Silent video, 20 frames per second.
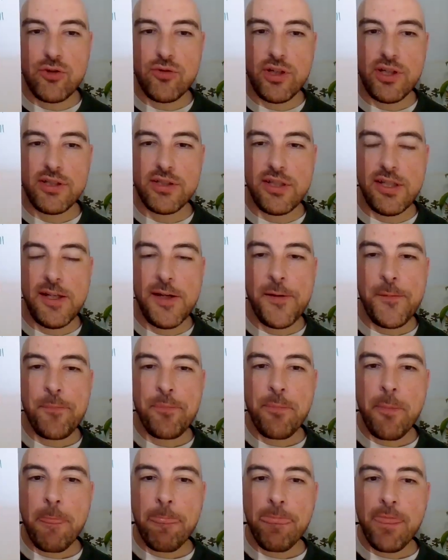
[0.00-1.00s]
Trixie.
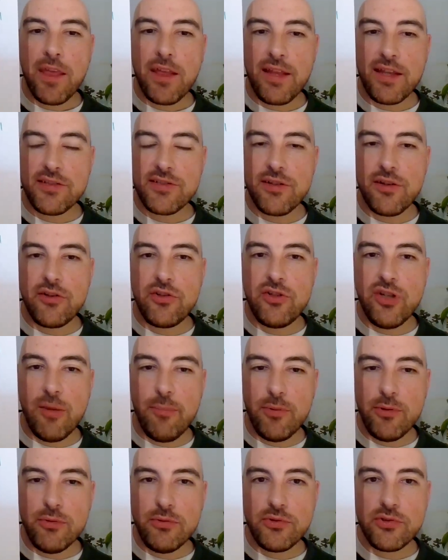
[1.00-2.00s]
That's
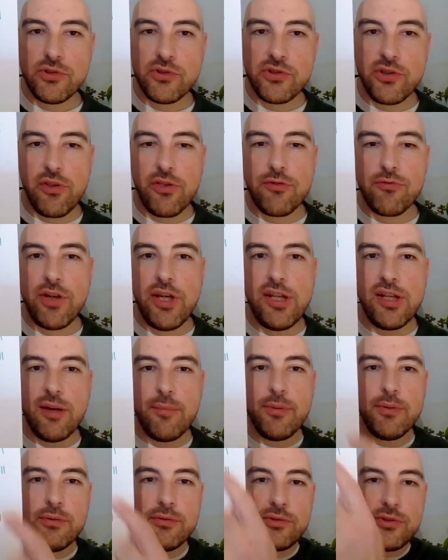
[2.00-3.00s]
doubles, so 3
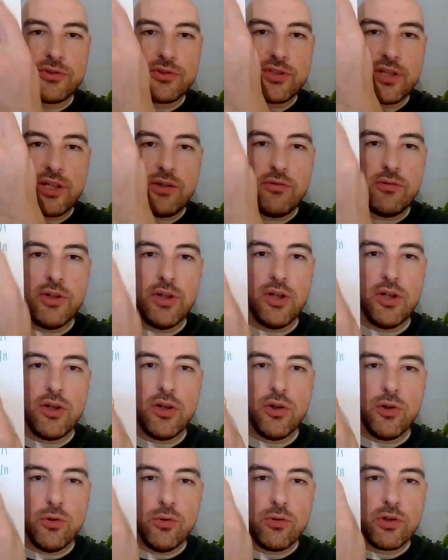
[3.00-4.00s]
doubles. So
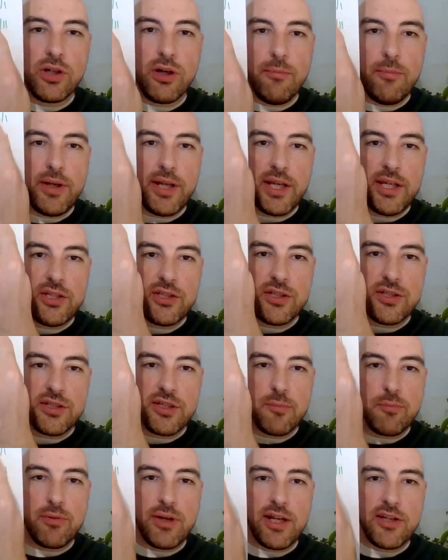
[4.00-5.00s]
all combinations.
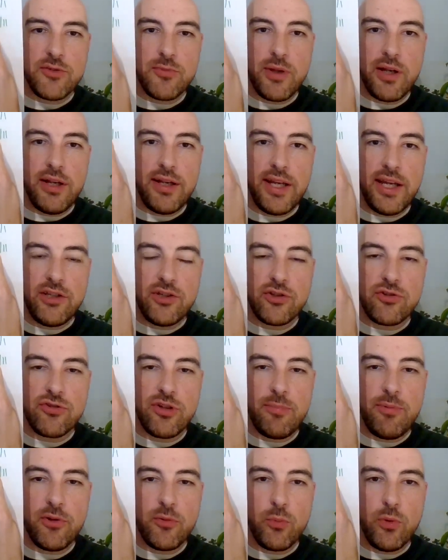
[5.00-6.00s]
So Bradswell and Nature
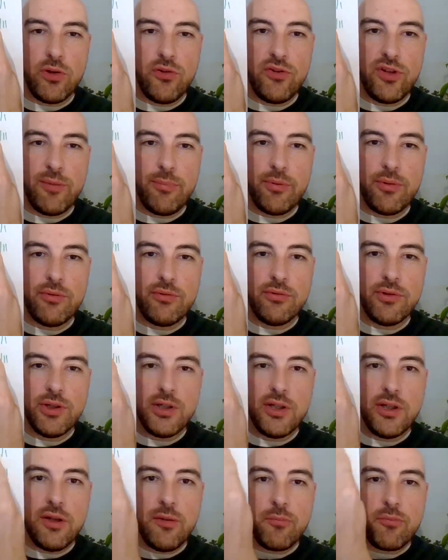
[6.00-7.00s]
Strip is 1 double.
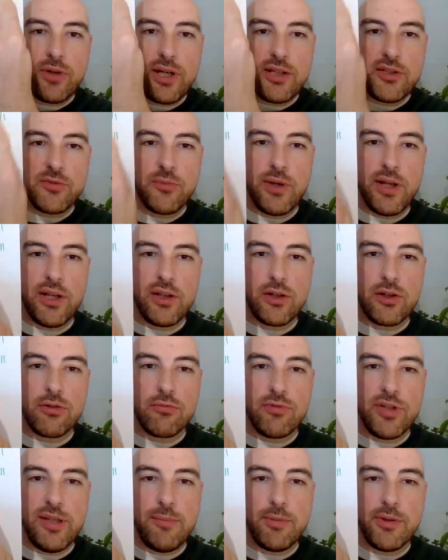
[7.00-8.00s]
Bradswell and
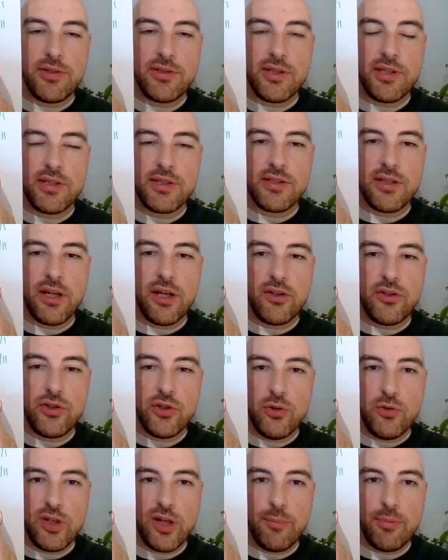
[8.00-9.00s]
Cororibus is
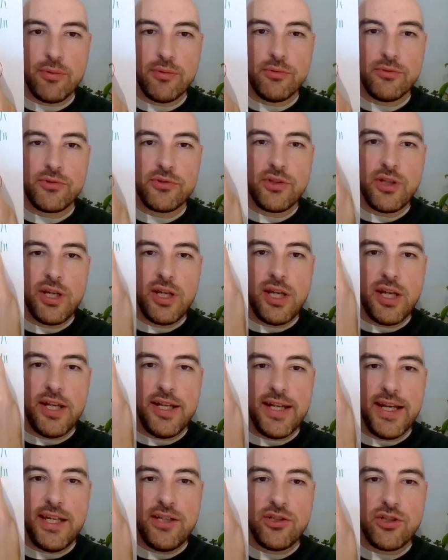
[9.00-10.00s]
2 doubles.
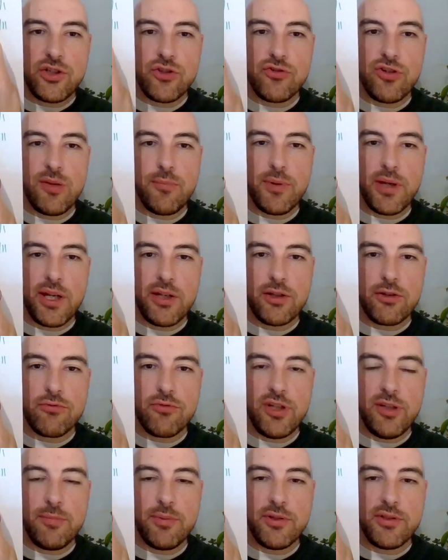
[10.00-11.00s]
Nature Strip and
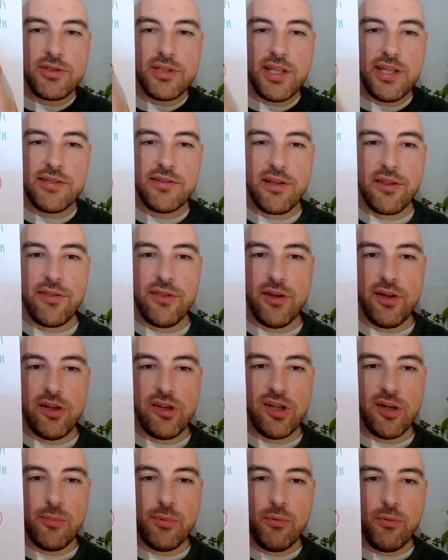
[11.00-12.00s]
Cribus is the third
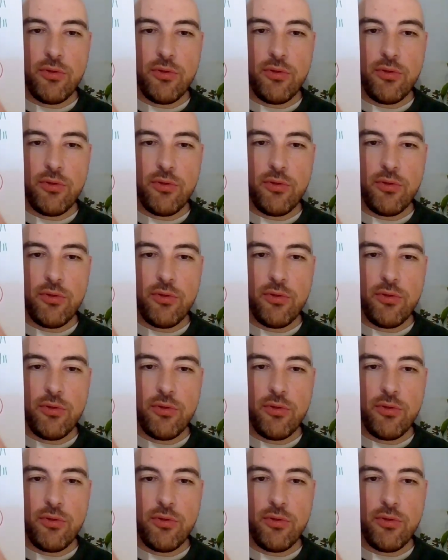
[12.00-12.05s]
double.